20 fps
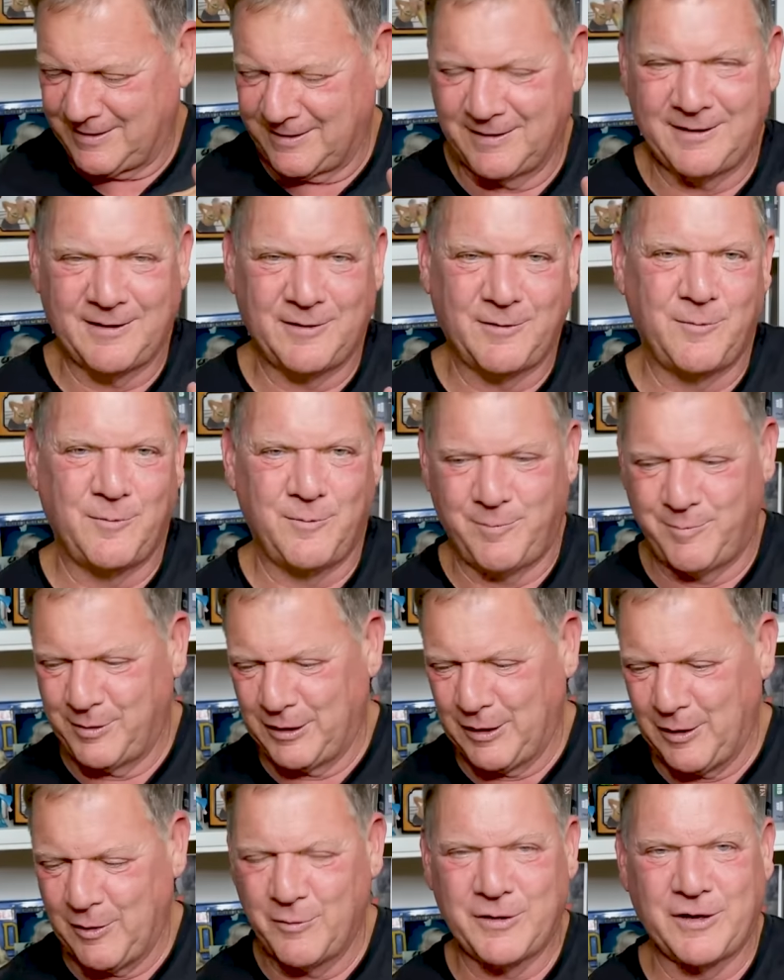you know,
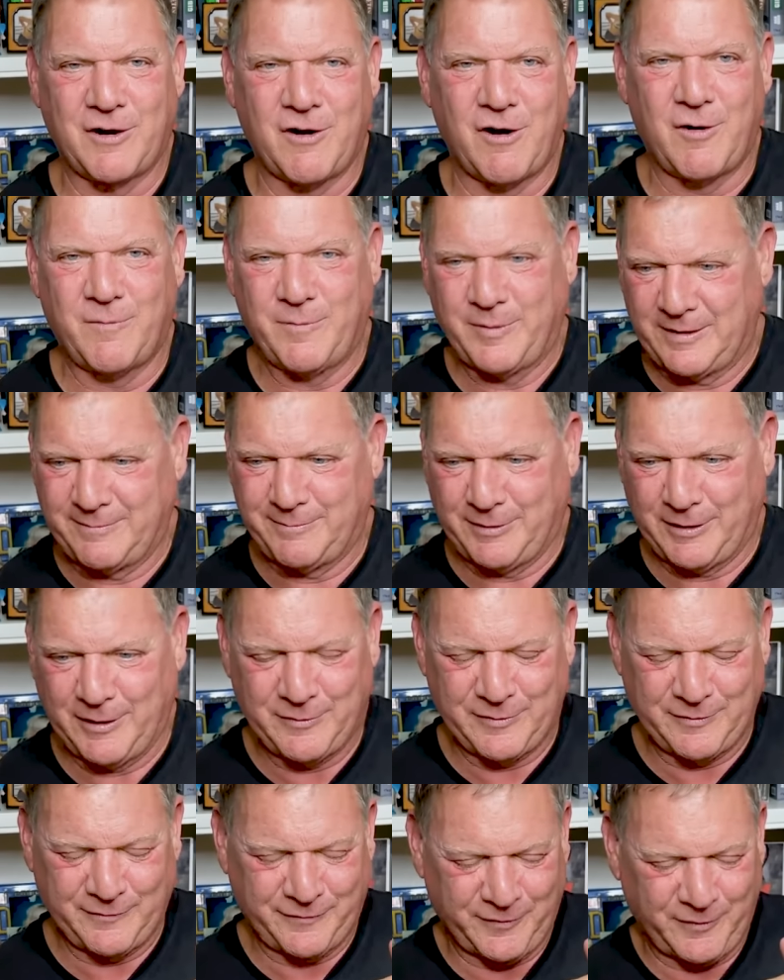below the carpet,
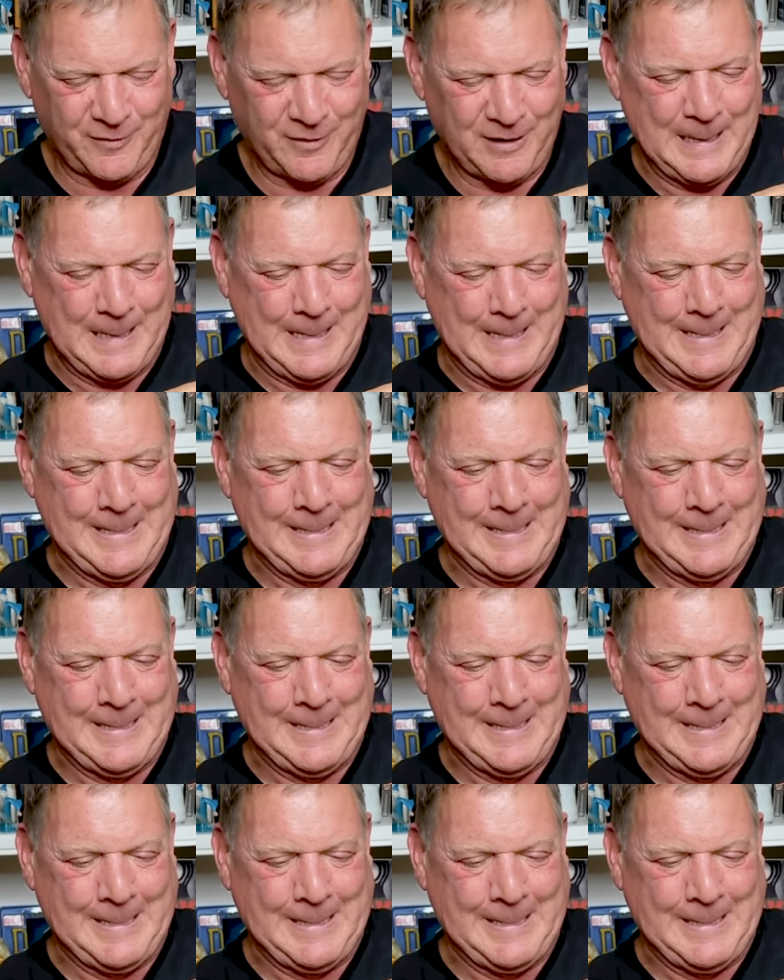below the floor.